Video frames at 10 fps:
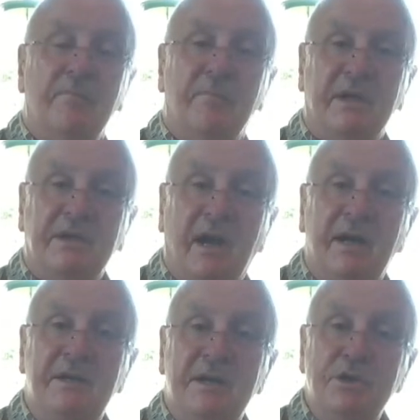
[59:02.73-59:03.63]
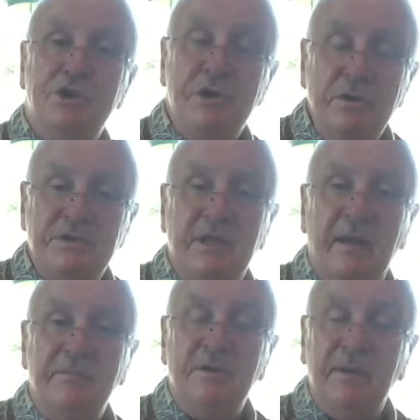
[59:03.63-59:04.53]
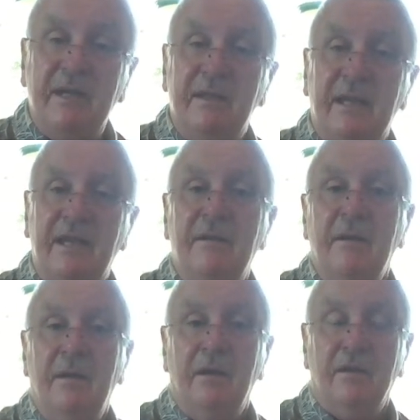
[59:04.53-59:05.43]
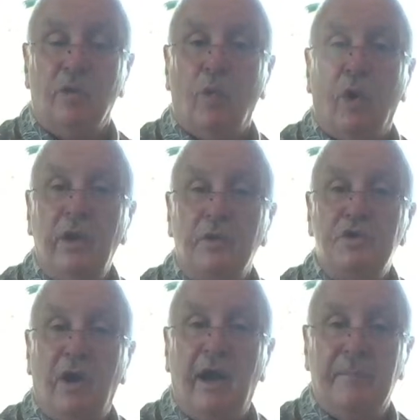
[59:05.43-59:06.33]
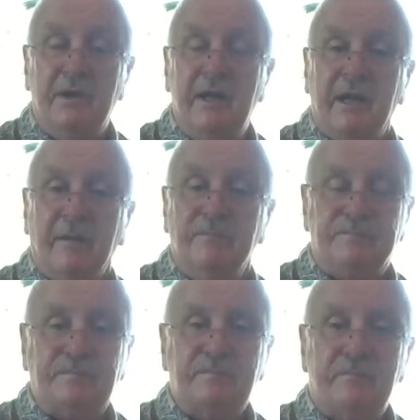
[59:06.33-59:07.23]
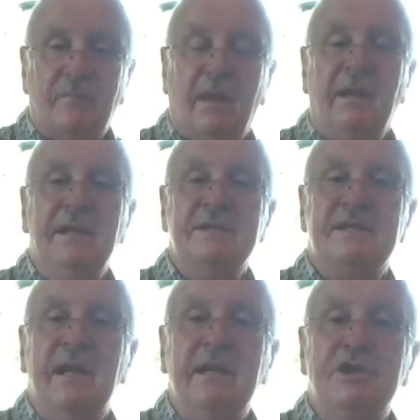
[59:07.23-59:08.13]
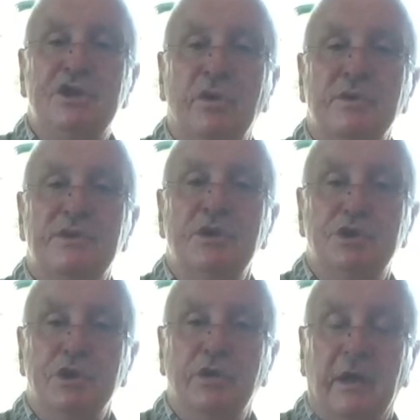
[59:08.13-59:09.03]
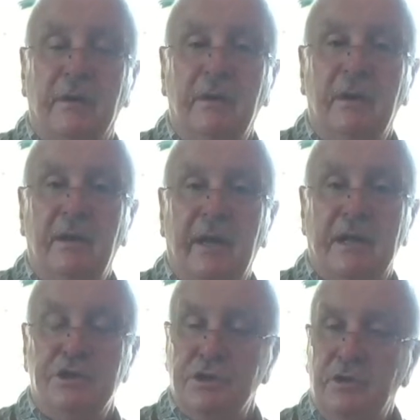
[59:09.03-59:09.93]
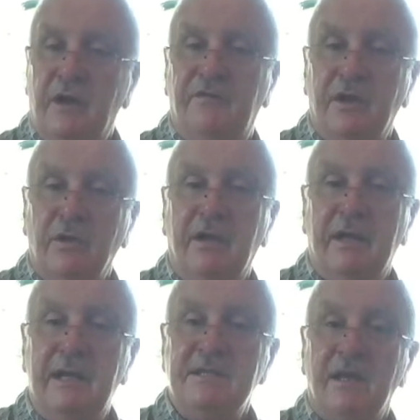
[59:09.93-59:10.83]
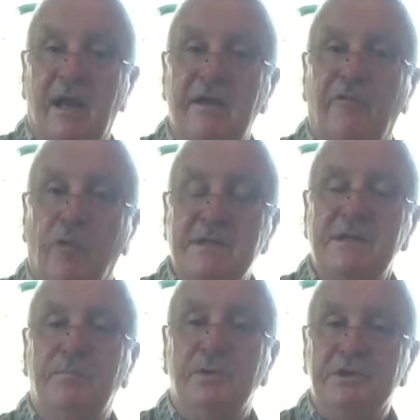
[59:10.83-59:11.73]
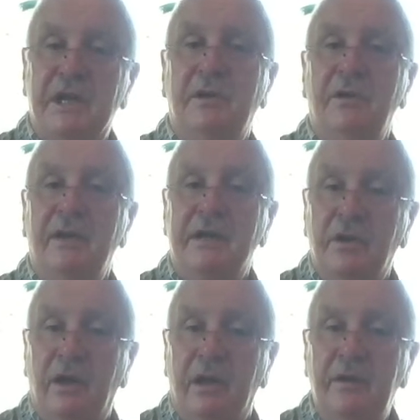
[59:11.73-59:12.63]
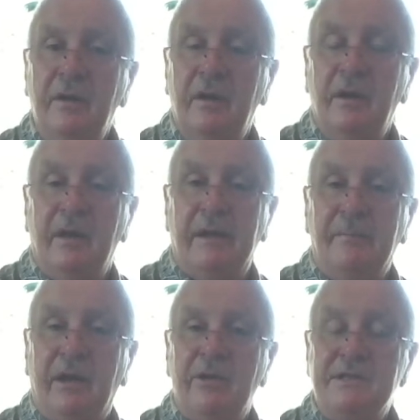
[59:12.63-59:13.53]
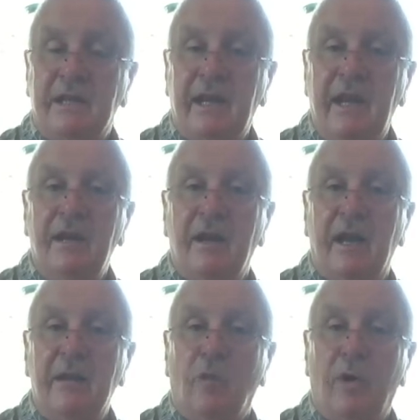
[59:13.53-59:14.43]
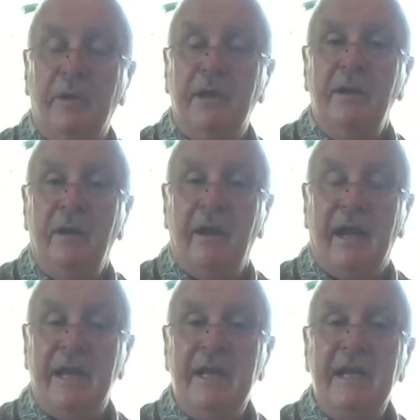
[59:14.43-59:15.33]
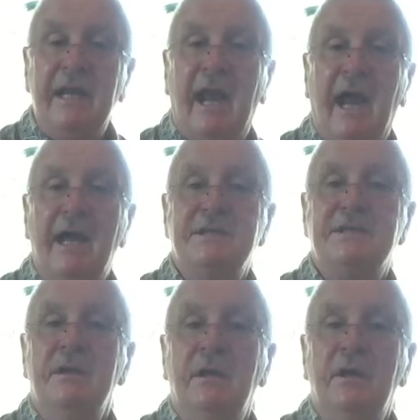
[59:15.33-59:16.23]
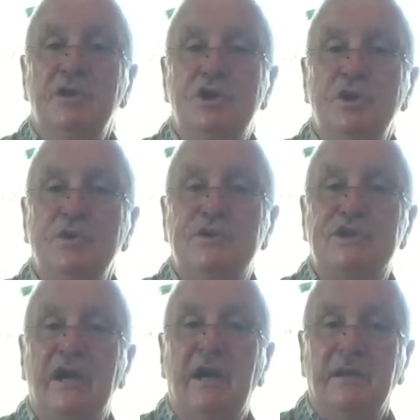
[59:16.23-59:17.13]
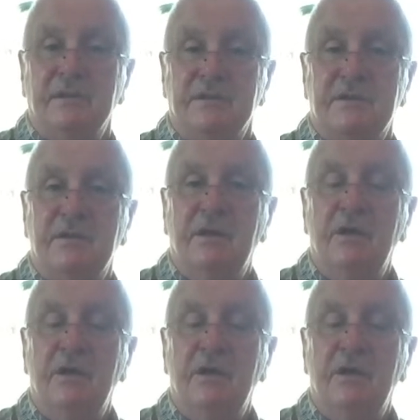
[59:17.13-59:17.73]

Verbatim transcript: But God didn't choose them to be the, the royal tribe, did He? Instead, He chose Judah. And Judah, if you look at his life, wasn't particularly good. He marries a Canaanite woman and he has two sons.